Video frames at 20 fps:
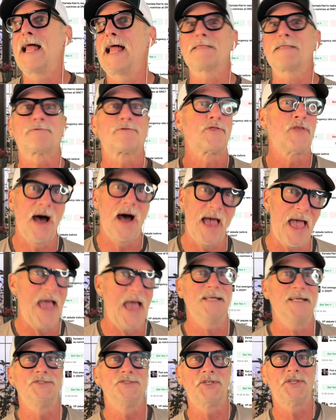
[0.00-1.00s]
the
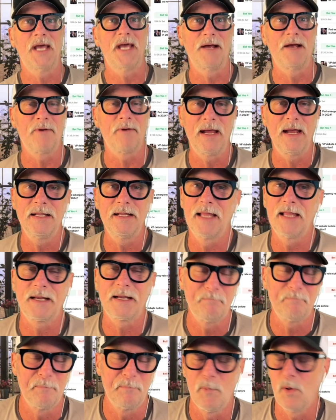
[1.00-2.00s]
hedge yet, right? Like,
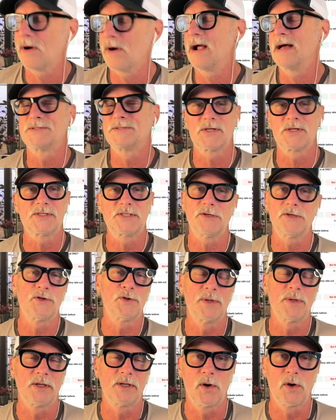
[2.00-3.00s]
morons are still
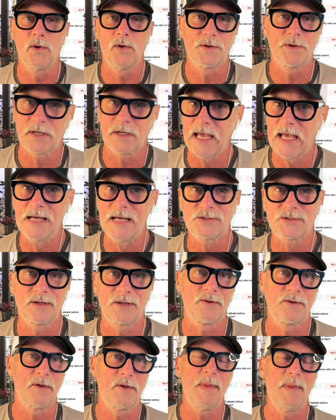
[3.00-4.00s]
doing gold or cash
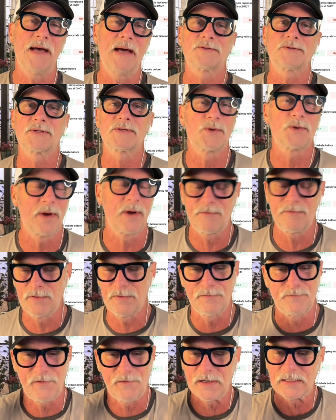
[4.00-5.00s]
under the mattress or whatever the
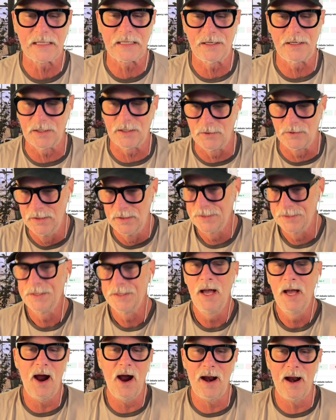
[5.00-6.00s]
fuck they do.
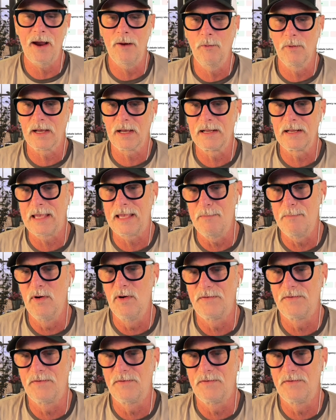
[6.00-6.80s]
All right, we're going to keep moving